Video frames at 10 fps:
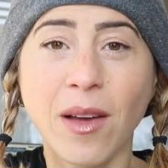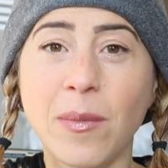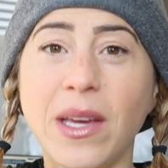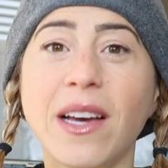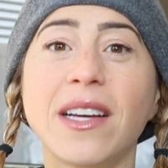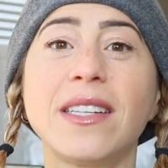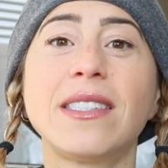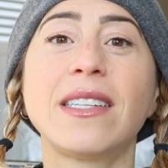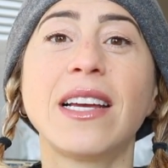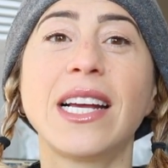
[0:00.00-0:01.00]

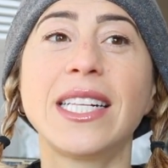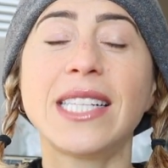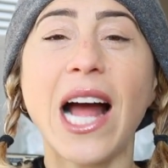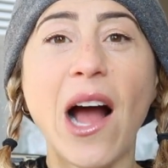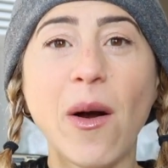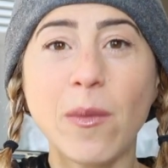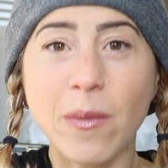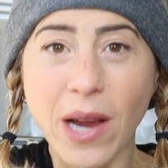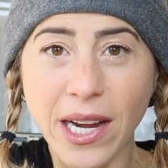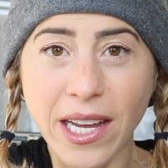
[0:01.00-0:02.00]
because it's not how
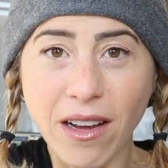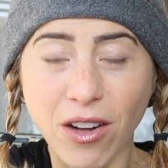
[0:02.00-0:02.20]
many